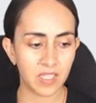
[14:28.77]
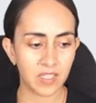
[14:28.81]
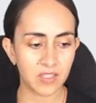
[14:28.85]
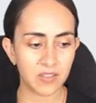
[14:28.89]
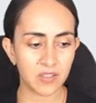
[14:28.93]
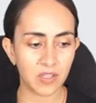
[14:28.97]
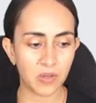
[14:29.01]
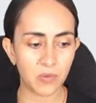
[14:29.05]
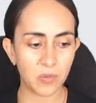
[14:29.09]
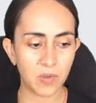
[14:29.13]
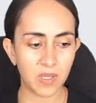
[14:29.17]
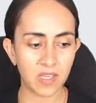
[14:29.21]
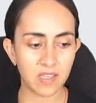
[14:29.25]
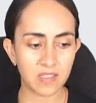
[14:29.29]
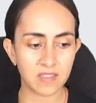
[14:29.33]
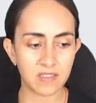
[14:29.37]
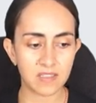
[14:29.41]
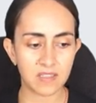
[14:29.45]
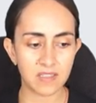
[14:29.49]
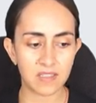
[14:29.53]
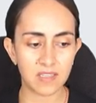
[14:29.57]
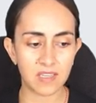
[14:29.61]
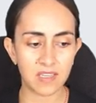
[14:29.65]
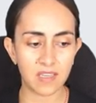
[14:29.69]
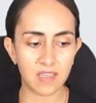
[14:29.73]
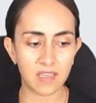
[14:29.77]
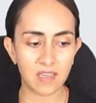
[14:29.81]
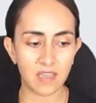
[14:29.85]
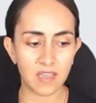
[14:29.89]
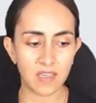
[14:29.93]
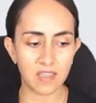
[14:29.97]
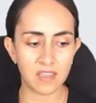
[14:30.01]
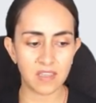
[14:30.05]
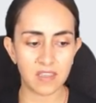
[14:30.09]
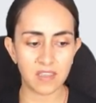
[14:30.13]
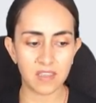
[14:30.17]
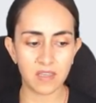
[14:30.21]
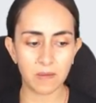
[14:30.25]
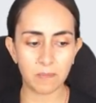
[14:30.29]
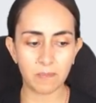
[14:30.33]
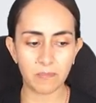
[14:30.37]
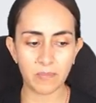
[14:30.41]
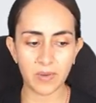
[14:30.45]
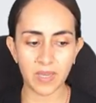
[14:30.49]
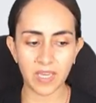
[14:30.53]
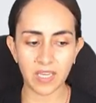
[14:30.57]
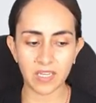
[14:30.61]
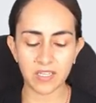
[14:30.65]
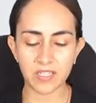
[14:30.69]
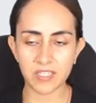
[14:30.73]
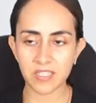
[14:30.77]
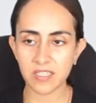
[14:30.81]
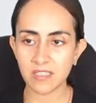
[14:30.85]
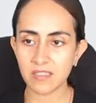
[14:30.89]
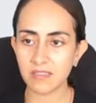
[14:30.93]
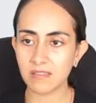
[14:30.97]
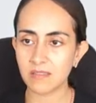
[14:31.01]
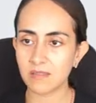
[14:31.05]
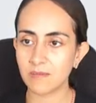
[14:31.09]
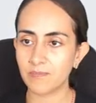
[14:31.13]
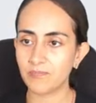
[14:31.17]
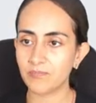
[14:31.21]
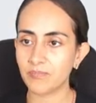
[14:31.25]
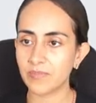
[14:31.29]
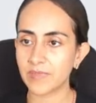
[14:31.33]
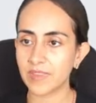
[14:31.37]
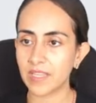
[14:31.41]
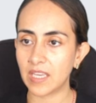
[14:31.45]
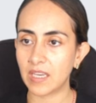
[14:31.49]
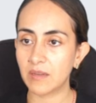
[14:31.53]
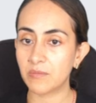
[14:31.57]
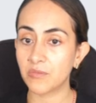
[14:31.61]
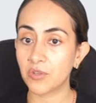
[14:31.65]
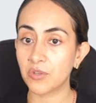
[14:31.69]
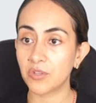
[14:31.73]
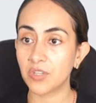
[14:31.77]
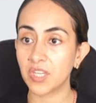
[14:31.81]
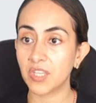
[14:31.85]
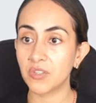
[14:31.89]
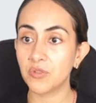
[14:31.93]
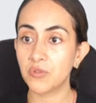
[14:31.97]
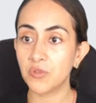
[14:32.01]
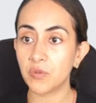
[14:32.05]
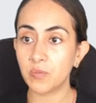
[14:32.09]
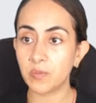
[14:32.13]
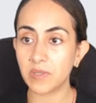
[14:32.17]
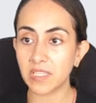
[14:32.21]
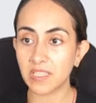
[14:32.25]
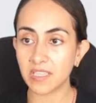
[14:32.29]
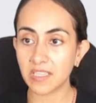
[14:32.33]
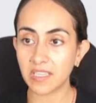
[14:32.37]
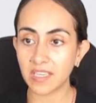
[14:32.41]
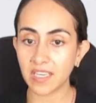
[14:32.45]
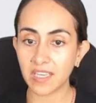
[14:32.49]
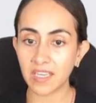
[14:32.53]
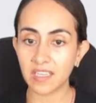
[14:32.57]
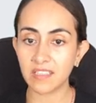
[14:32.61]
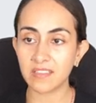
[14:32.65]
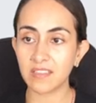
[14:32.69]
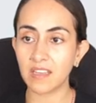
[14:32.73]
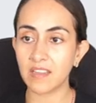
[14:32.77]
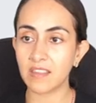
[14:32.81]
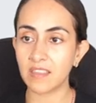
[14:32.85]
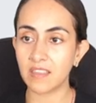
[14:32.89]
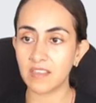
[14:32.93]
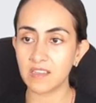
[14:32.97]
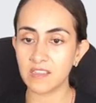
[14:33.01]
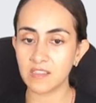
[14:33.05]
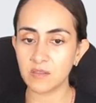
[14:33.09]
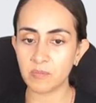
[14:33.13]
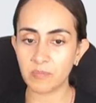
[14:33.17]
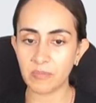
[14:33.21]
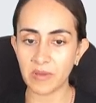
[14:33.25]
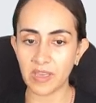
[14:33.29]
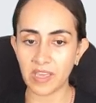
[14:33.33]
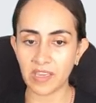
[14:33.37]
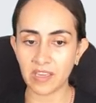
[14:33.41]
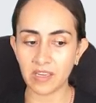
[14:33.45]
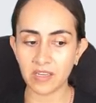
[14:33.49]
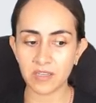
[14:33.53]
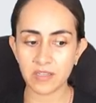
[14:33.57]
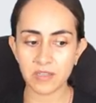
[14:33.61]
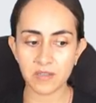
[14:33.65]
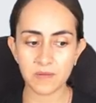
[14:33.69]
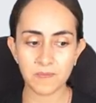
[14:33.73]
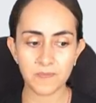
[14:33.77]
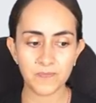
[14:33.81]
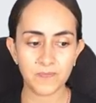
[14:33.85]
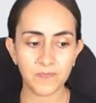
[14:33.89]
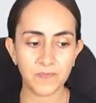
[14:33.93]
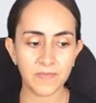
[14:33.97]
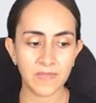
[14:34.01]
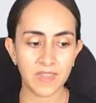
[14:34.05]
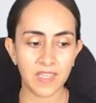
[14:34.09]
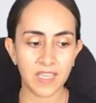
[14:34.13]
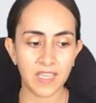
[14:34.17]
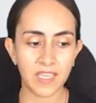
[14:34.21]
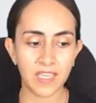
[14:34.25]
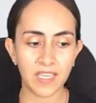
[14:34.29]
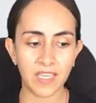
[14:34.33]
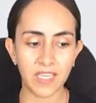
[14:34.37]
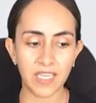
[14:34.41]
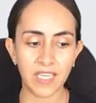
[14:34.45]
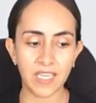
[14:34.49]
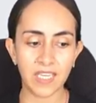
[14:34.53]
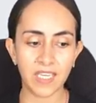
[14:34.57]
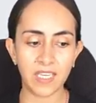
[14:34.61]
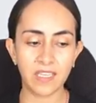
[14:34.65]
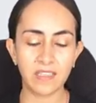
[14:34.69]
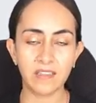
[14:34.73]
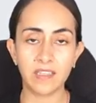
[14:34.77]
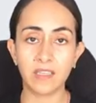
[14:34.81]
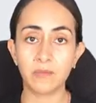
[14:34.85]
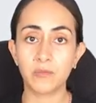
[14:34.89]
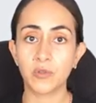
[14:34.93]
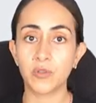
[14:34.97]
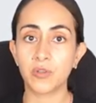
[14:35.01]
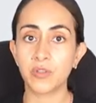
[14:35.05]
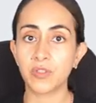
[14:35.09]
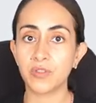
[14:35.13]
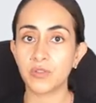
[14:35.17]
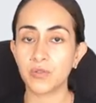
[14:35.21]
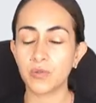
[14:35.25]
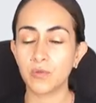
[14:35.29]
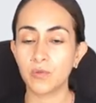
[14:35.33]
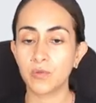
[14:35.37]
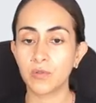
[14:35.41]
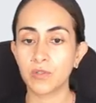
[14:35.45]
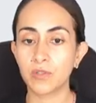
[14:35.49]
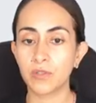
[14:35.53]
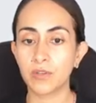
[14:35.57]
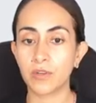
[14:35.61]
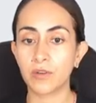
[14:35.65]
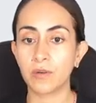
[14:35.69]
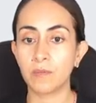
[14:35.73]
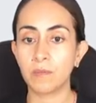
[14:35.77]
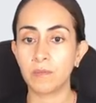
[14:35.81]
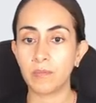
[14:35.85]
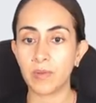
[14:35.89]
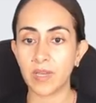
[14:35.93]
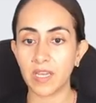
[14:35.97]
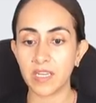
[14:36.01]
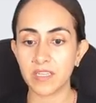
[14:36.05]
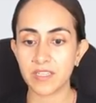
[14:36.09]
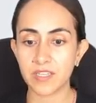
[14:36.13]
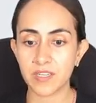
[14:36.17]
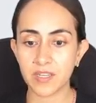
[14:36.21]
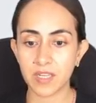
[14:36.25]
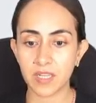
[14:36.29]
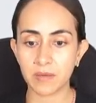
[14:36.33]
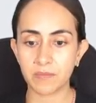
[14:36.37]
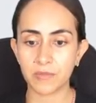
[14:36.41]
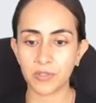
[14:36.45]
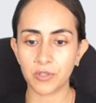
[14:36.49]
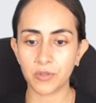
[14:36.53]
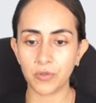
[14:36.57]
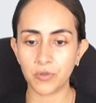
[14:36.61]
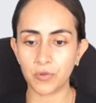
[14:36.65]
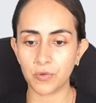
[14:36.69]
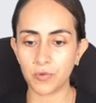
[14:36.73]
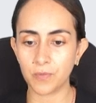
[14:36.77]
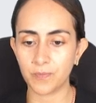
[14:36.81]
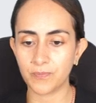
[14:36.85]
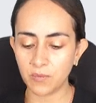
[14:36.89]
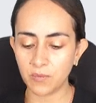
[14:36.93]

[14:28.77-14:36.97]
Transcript: so we can see the pages. I'm gonna duplicate this page and I'm going to work on page number 2.